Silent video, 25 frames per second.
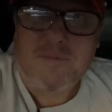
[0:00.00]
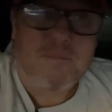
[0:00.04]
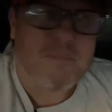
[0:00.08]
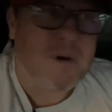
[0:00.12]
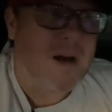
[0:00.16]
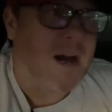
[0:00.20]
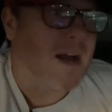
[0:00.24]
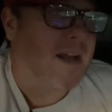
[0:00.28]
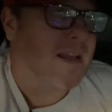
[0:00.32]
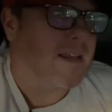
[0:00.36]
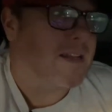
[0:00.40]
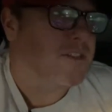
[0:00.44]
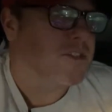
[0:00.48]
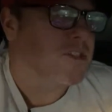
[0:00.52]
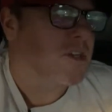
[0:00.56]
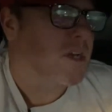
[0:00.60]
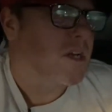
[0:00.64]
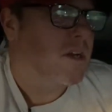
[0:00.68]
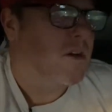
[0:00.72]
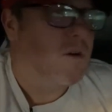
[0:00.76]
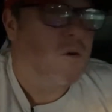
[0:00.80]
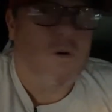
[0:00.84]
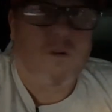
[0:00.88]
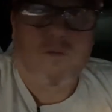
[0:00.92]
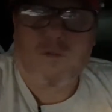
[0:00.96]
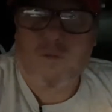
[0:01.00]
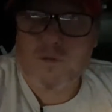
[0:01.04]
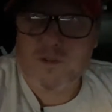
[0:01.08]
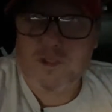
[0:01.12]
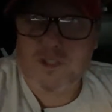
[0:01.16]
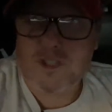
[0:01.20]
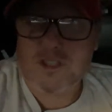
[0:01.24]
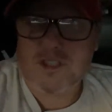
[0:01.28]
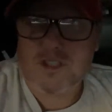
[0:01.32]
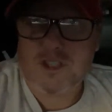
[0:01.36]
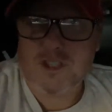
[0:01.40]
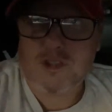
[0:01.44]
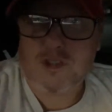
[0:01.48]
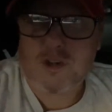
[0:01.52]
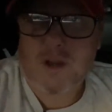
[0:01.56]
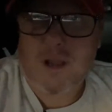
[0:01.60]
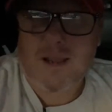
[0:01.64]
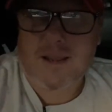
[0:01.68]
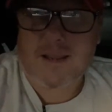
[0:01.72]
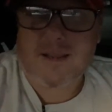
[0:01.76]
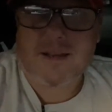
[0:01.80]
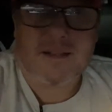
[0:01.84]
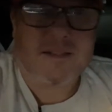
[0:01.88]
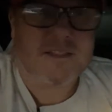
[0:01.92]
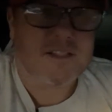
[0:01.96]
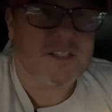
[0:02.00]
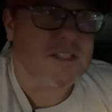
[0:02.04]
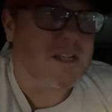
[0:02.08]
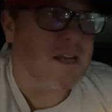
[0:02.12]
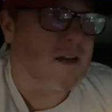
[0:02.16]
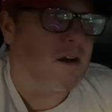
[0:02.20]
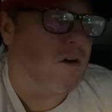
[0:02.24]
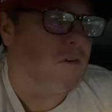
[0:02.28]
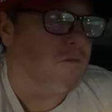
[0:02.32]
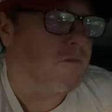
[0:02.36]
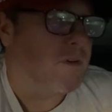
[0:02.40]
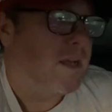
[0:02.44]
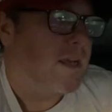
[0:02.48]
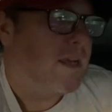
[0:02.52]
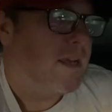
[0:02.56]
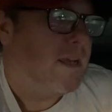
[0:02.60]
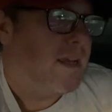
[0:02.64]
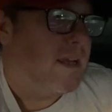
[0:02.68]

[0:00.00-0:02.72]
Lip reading: pockets or if it was just the jacket itself.